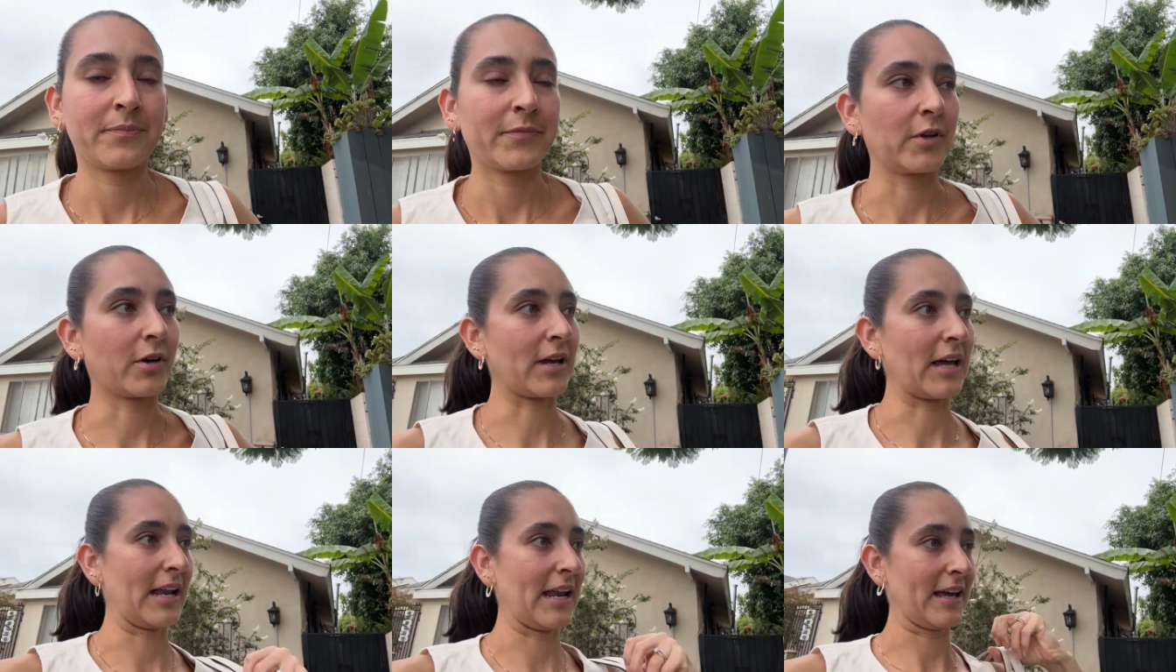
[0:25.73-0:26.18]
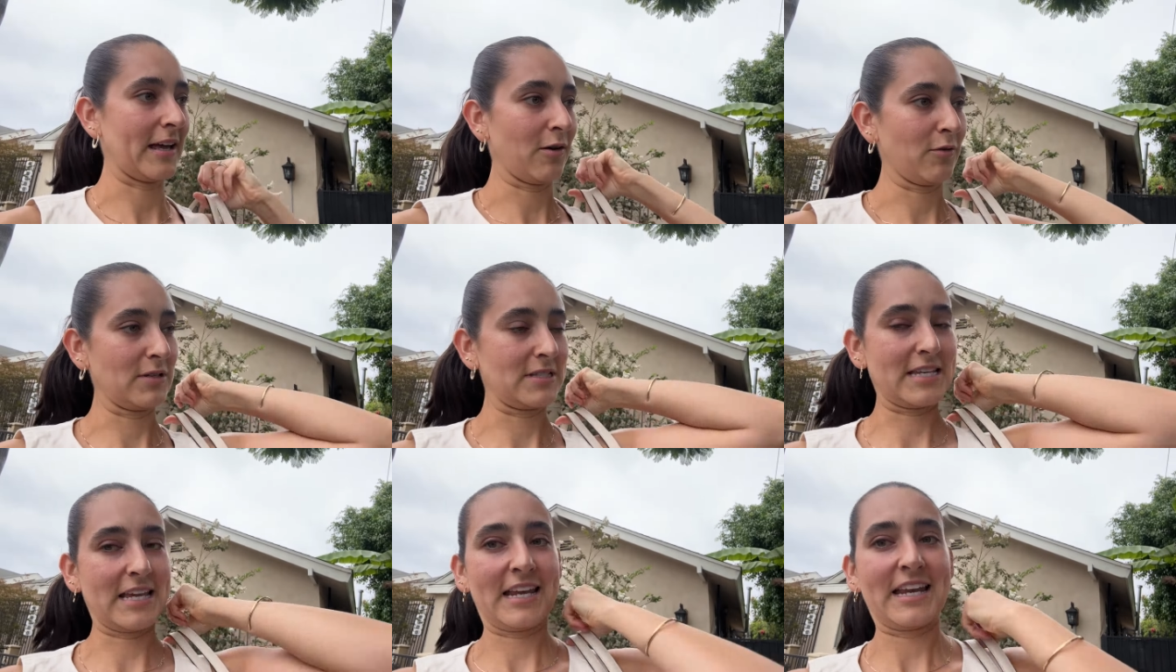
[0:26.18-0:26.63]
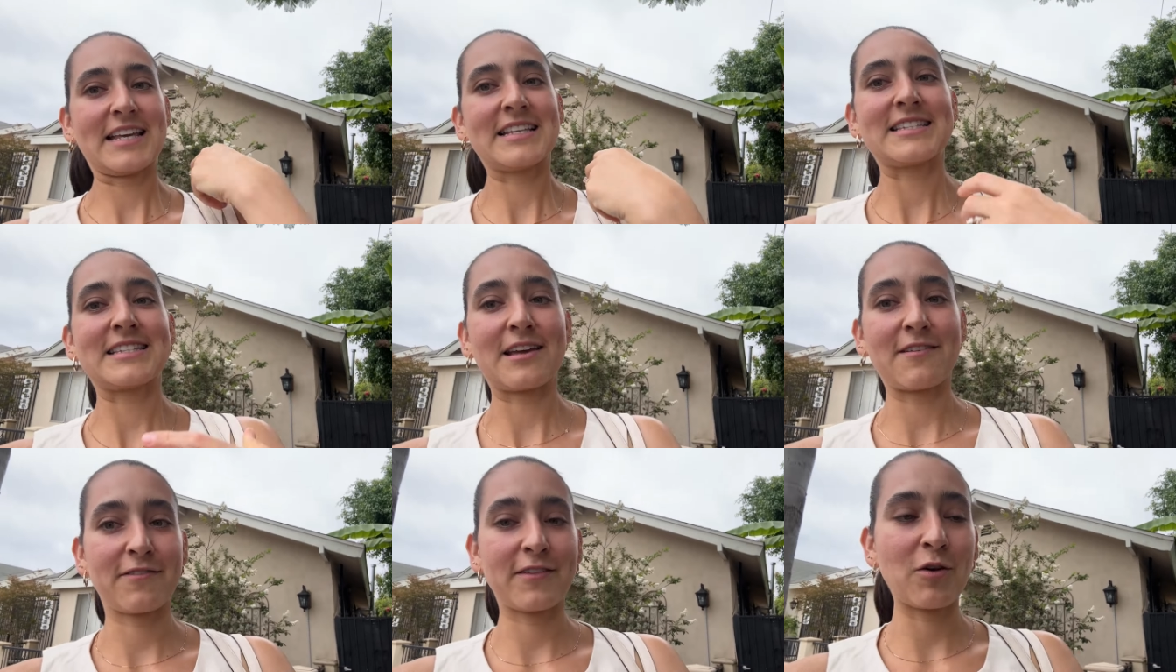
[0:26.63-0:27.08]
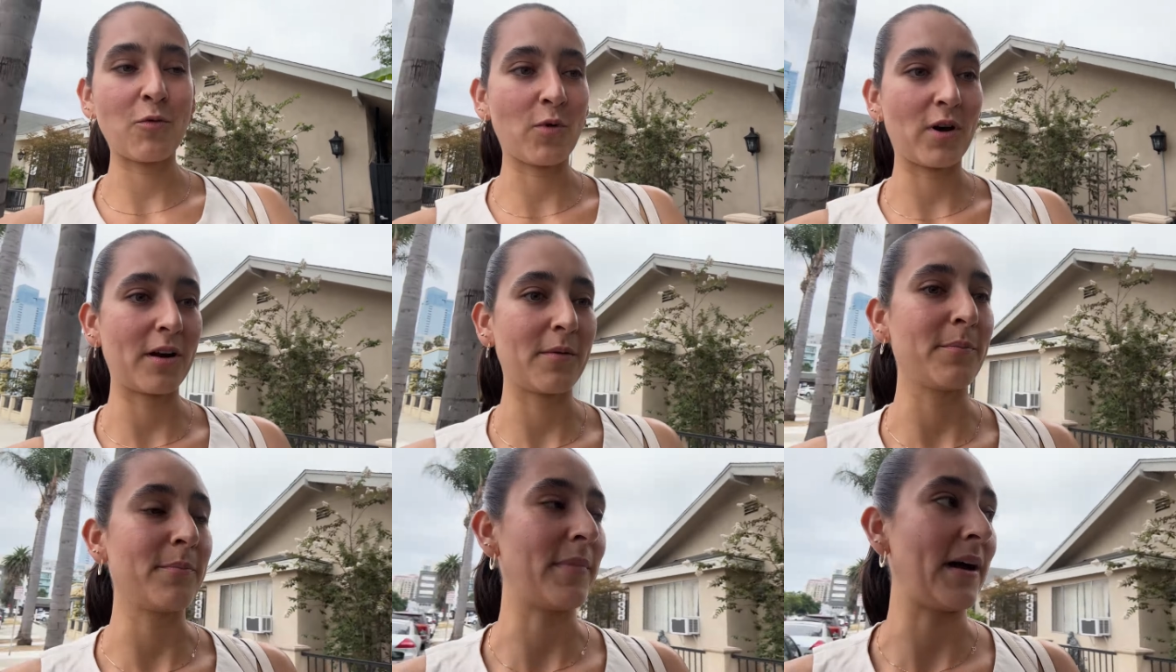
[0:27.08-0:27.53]
okay like i was saying it's definitely
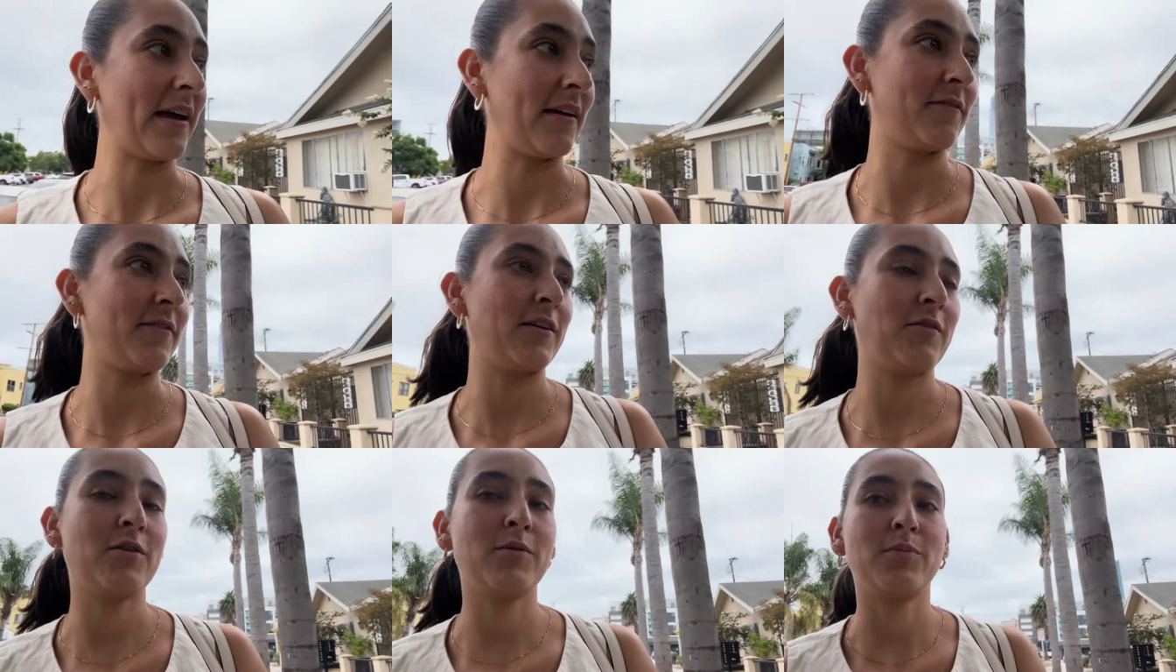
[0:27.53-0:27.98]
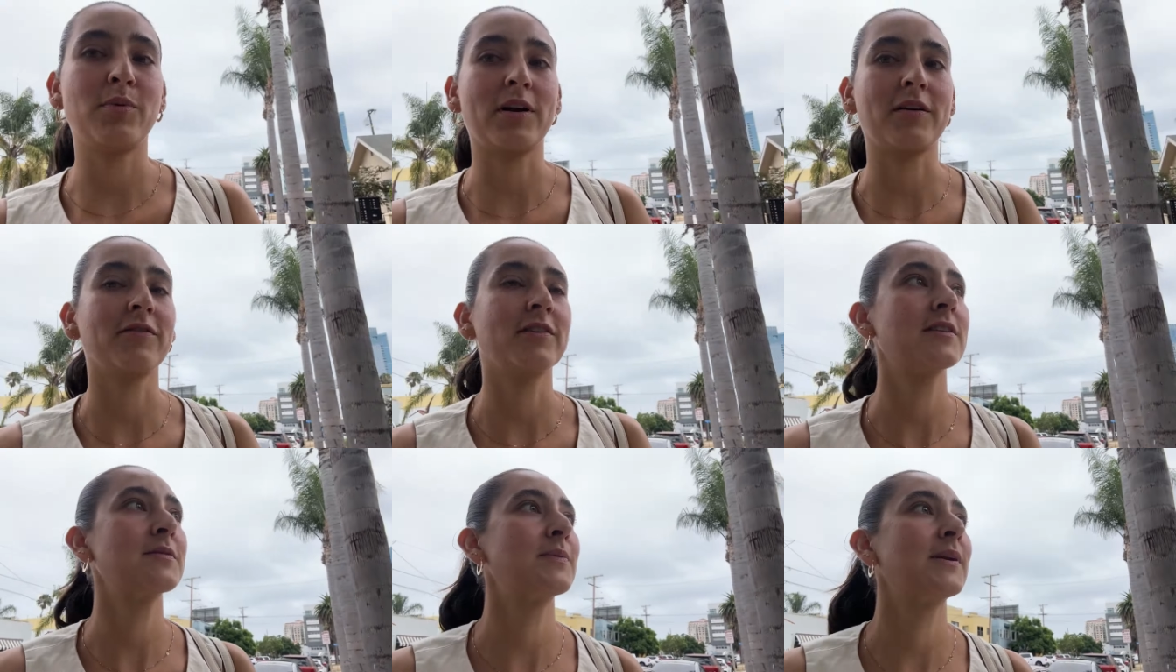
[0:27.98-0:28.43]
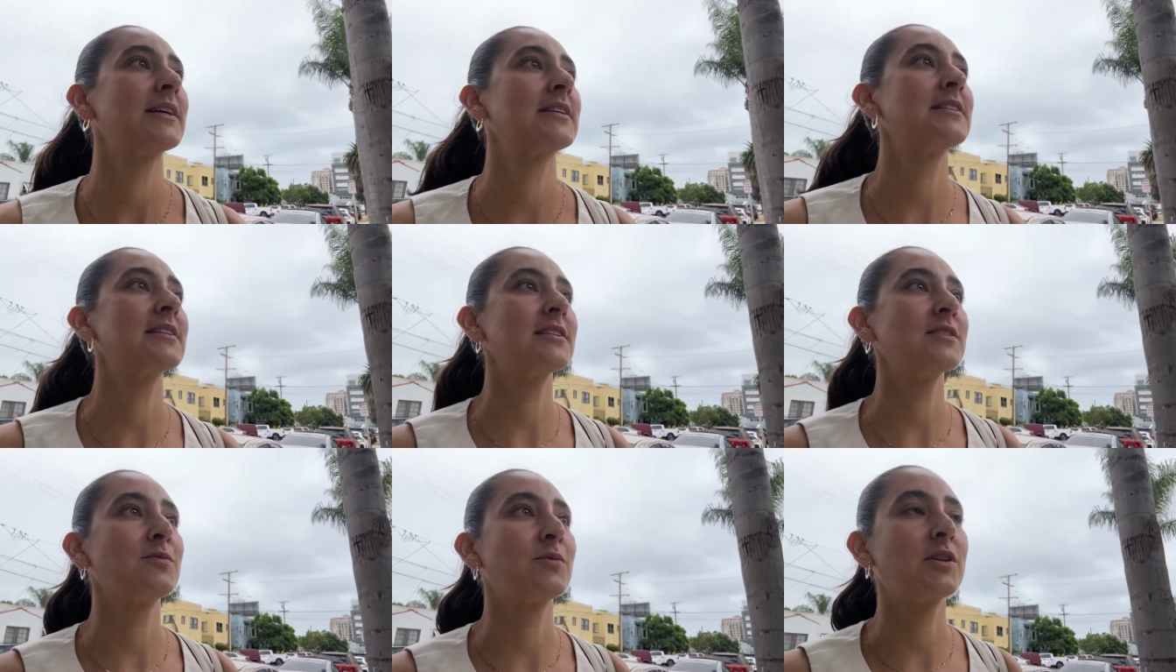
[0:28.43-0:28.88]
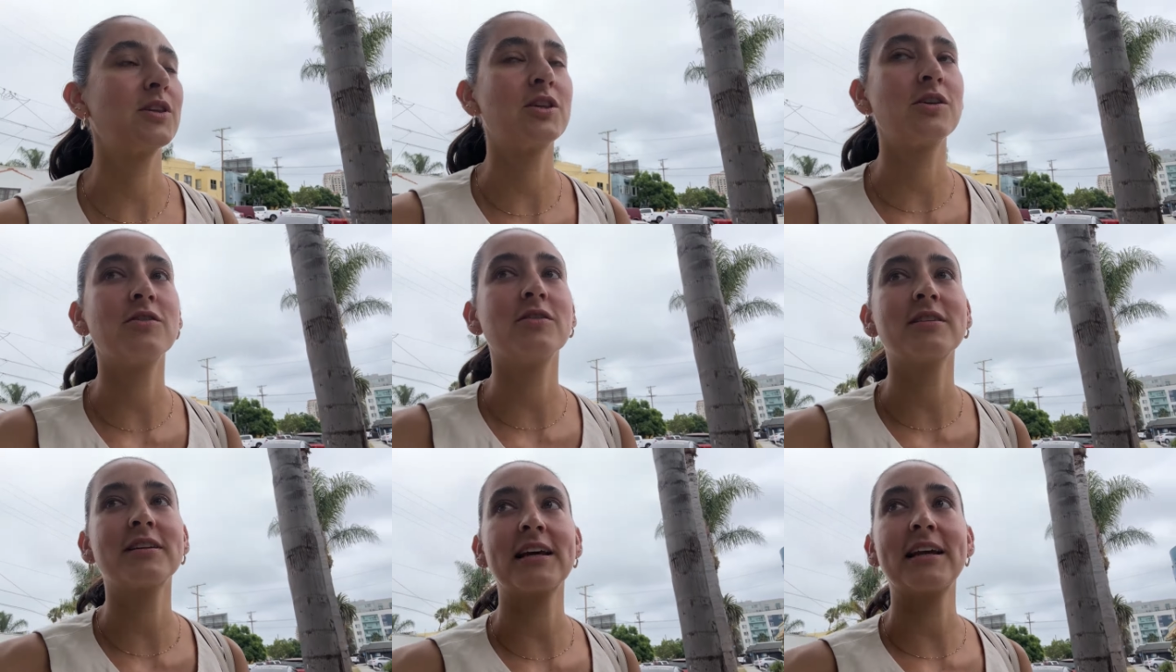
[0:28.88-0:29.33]
one of my favorite breakfast places
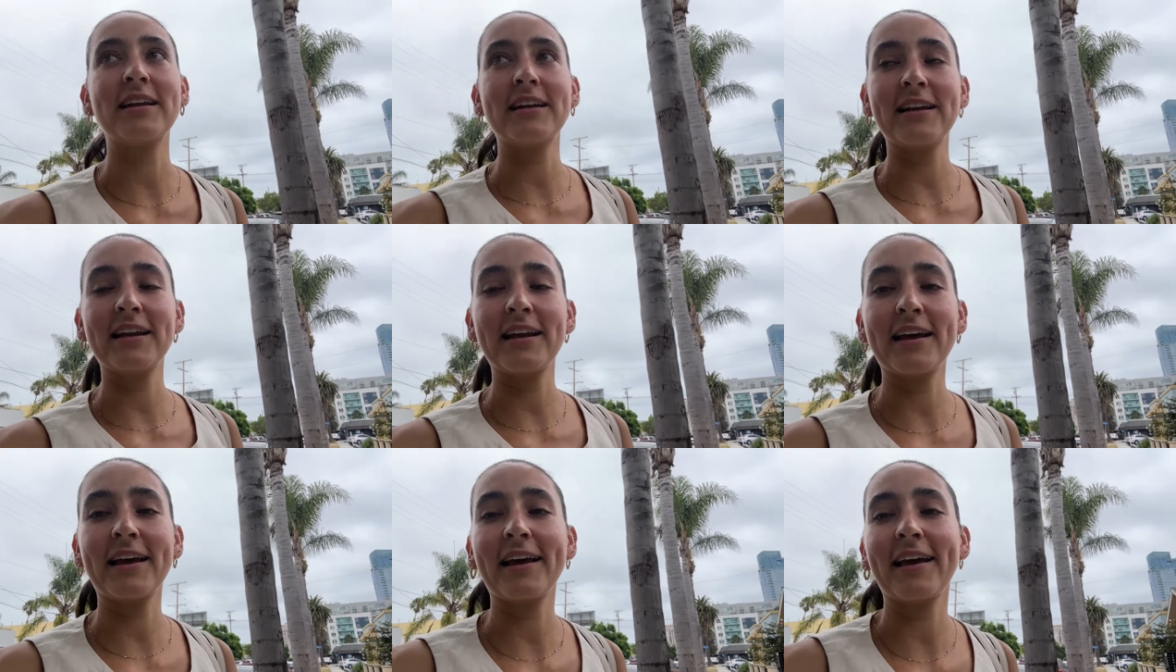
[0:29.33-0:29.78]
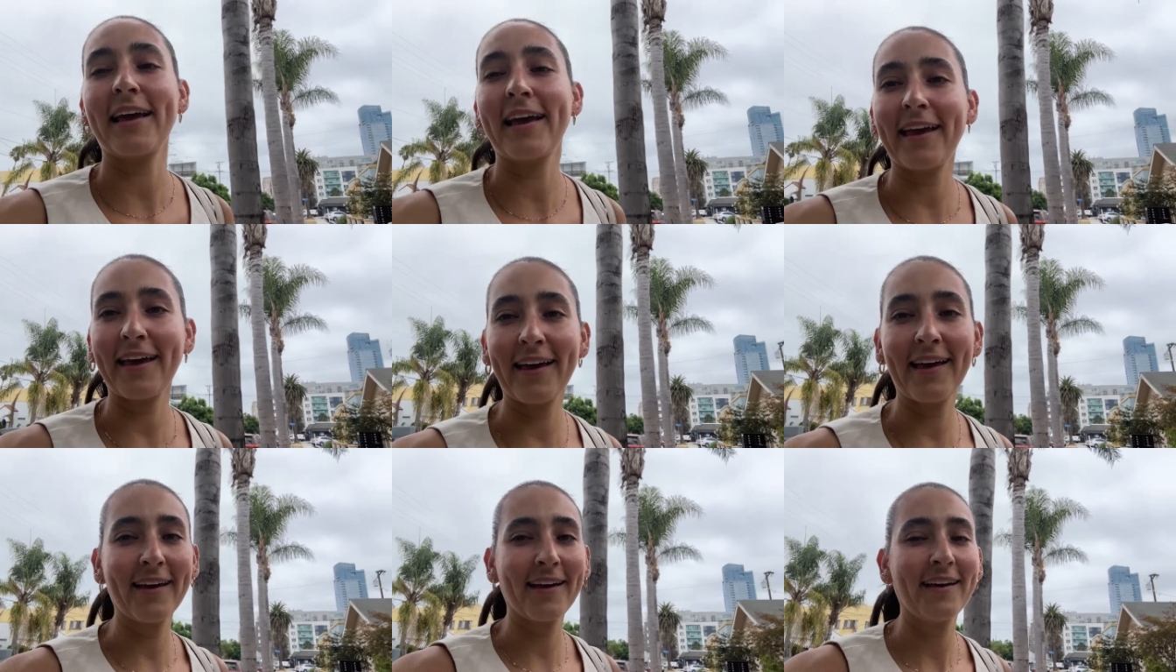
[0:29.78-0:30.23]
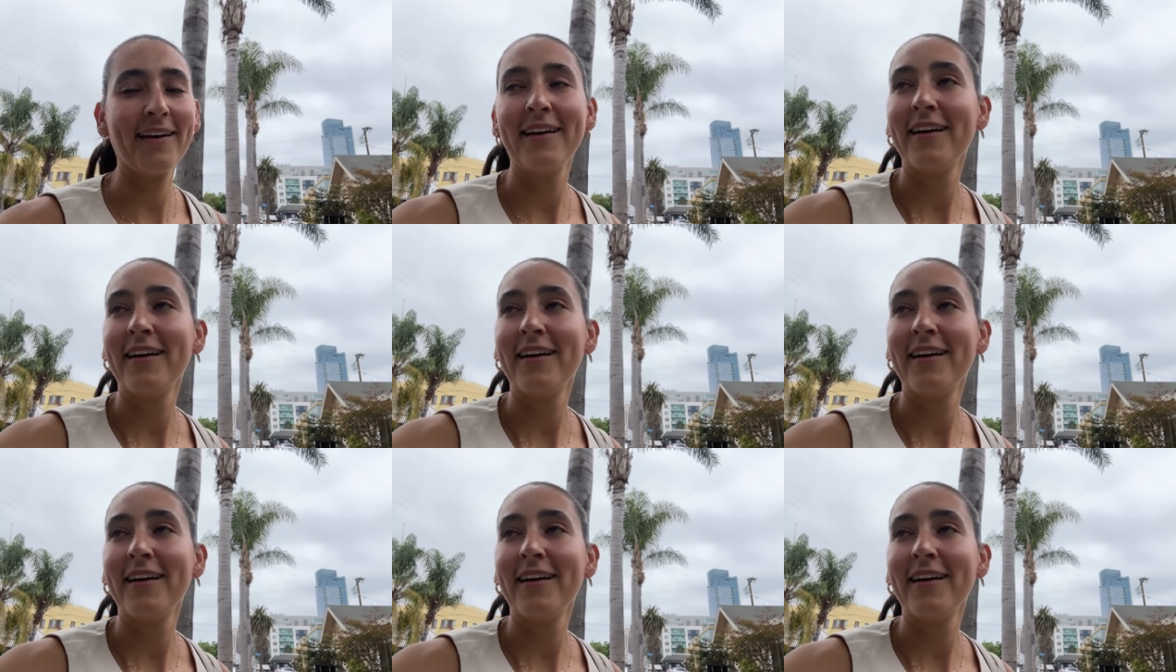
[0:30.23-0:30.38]
wichito's kind of like eh